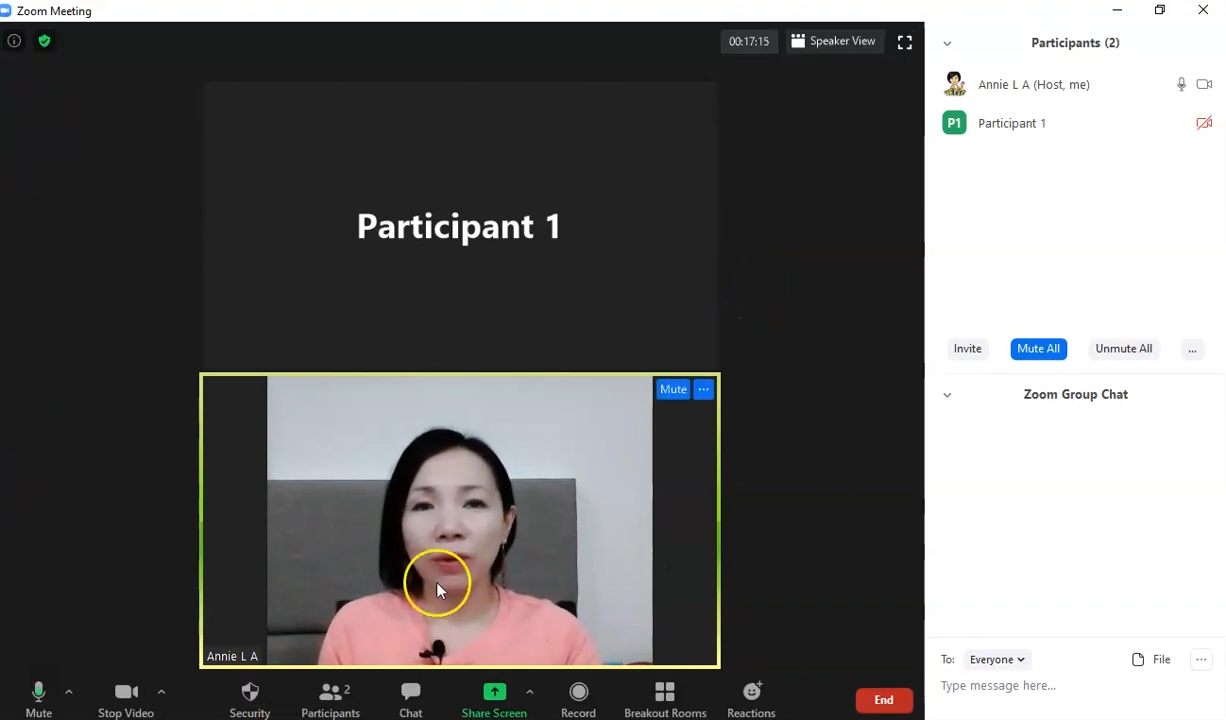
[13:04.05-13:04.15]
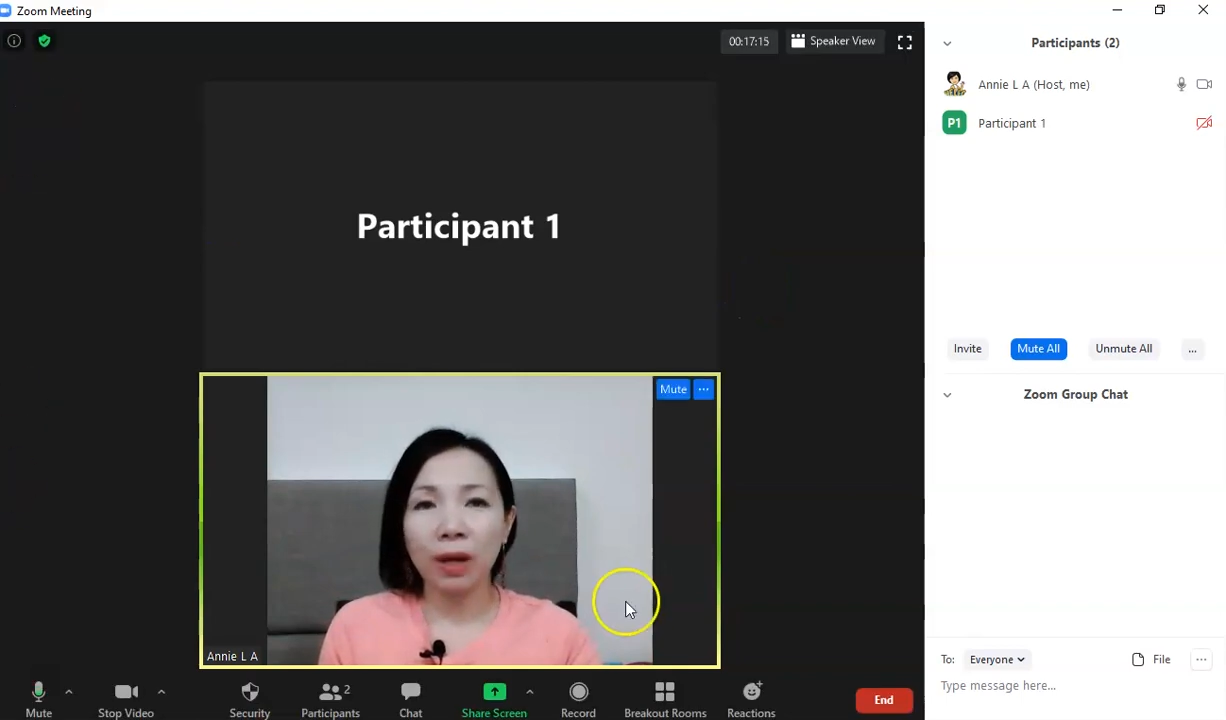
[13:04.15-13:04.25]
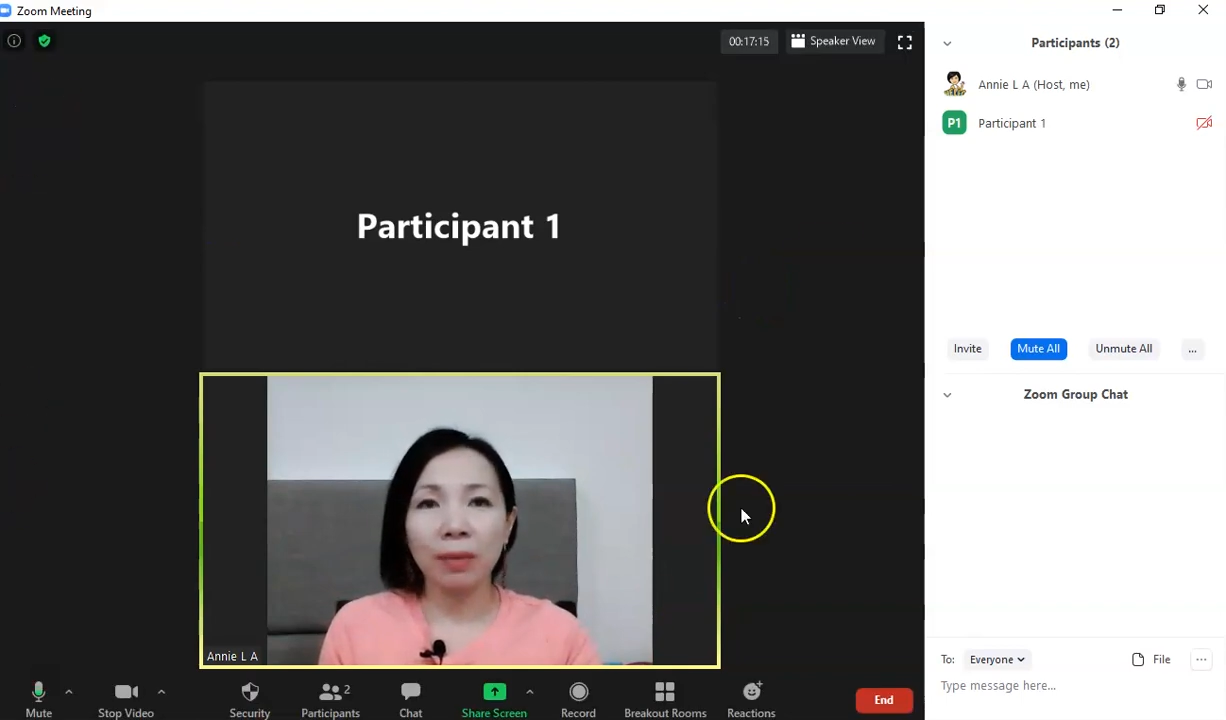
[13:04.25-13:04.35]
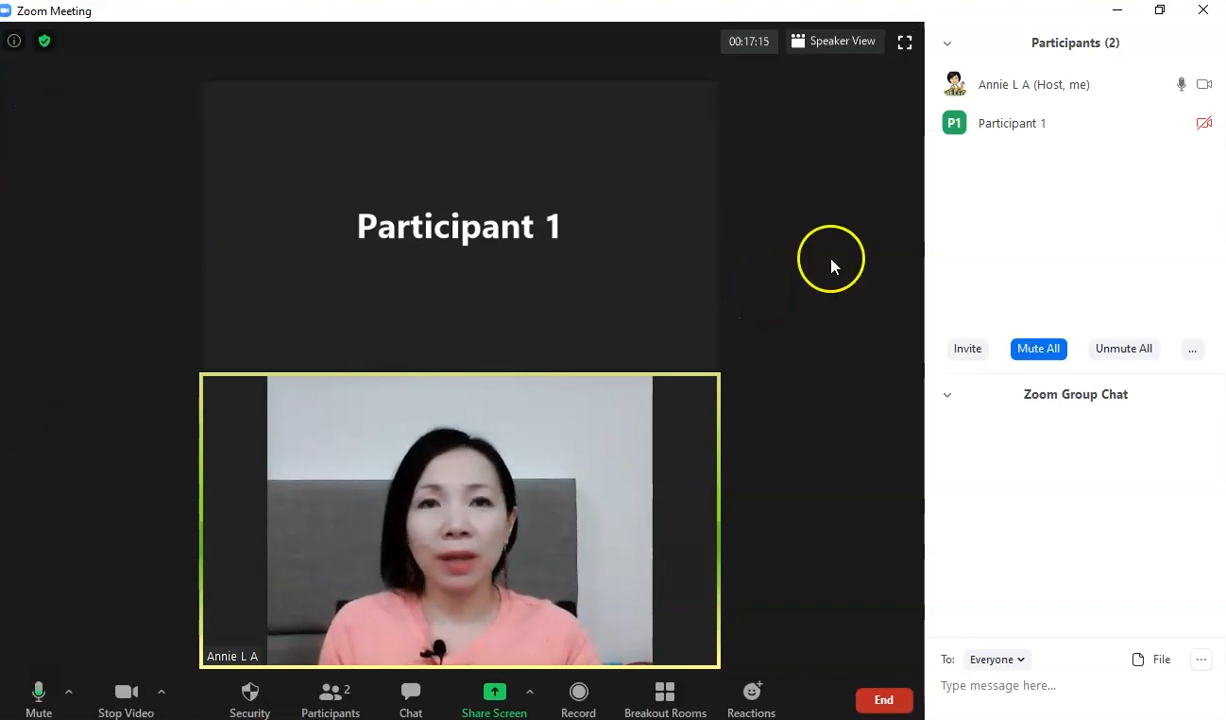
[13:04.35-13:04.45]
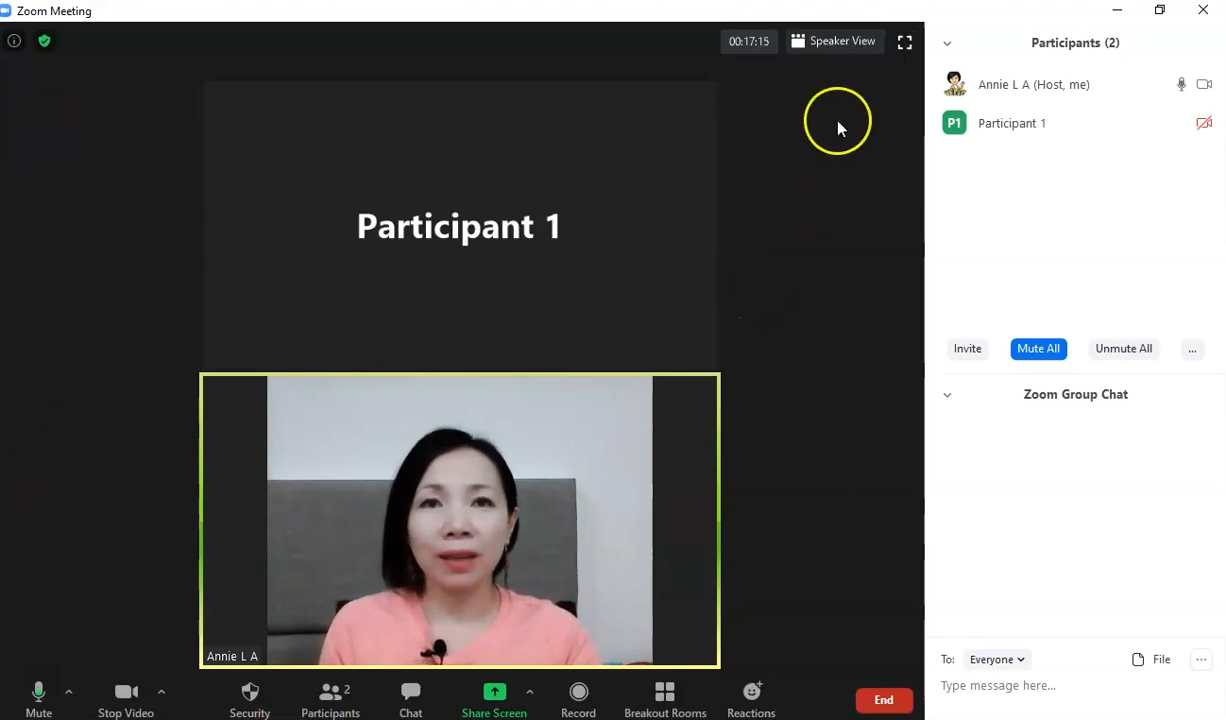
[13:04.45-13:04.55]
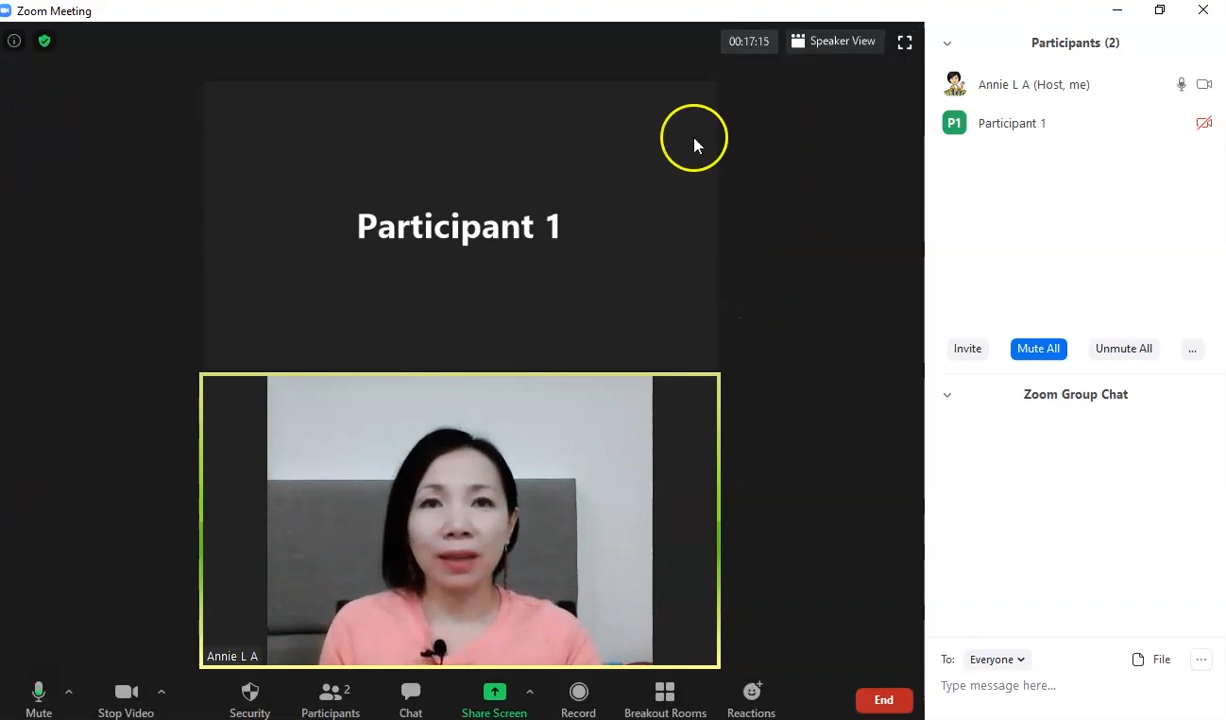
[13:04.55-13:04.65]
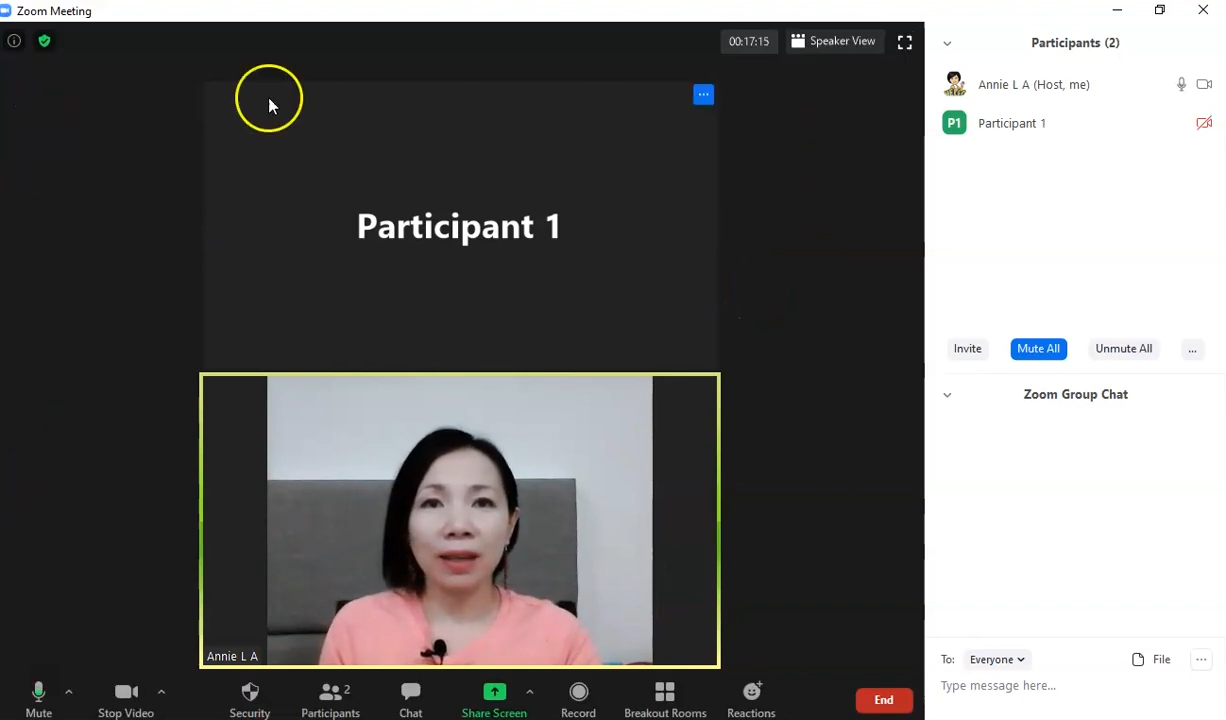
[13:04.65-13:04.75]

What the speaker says: frame like